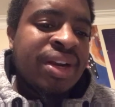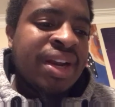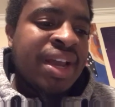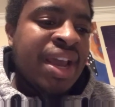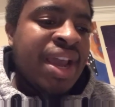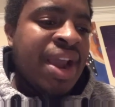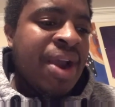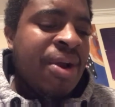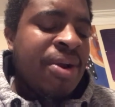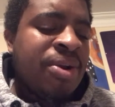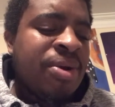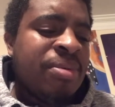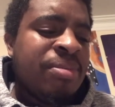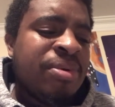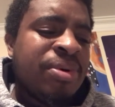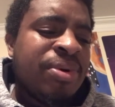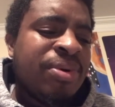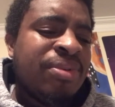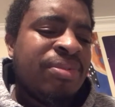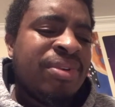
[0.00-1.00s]
an aerial
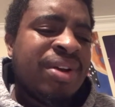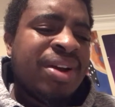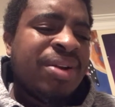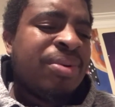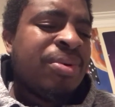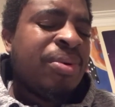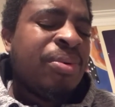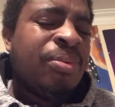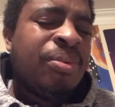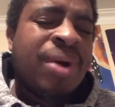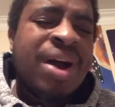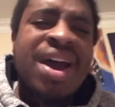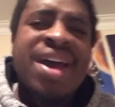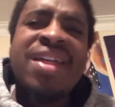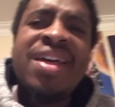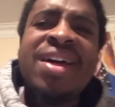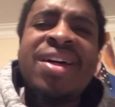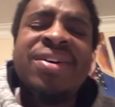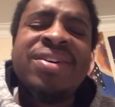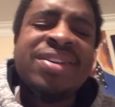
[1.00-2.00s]
move. I don't know
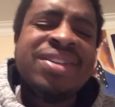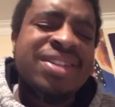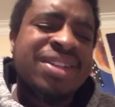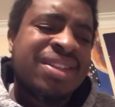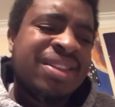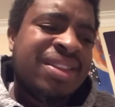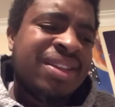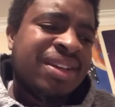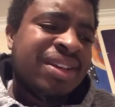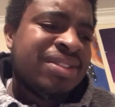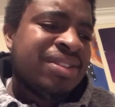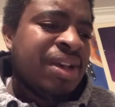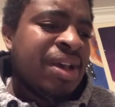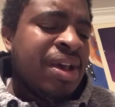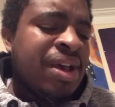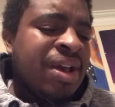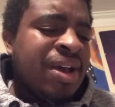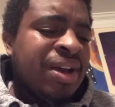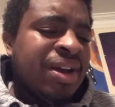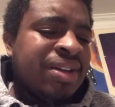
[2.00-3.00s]
why the hell he did this,
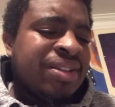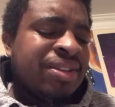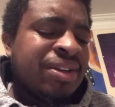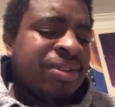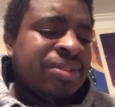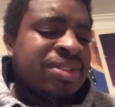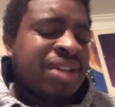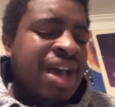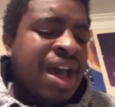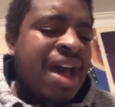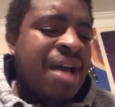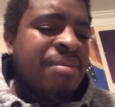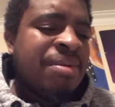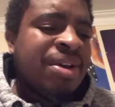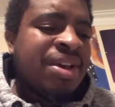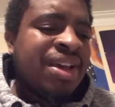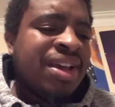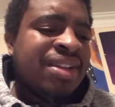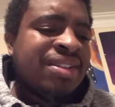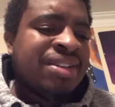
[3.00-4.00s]
until
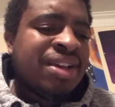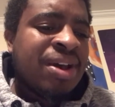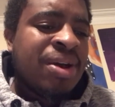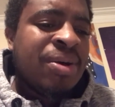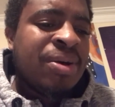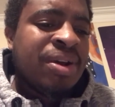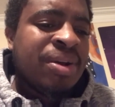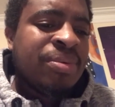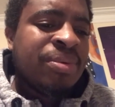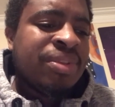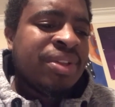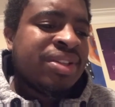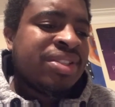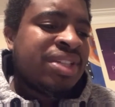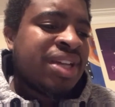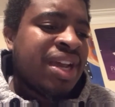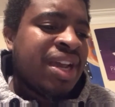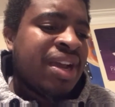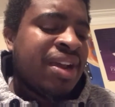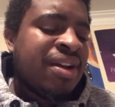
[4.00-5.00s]
Tama hits Elgin with a
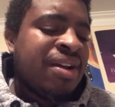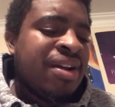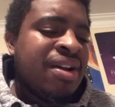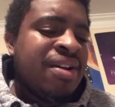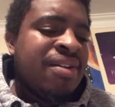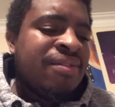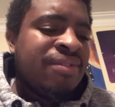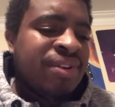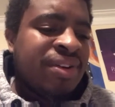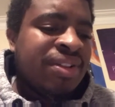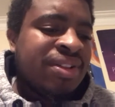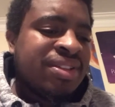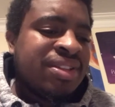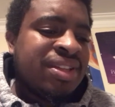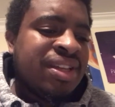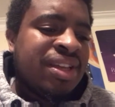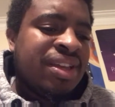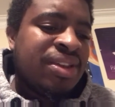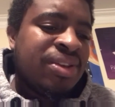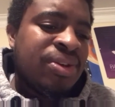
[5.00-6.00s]
chair for the
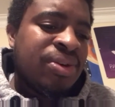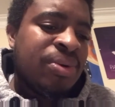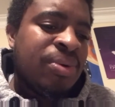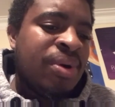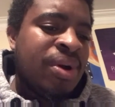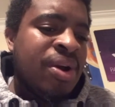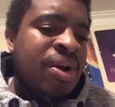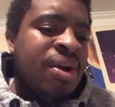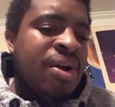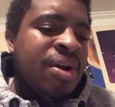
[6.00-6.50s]
DQ.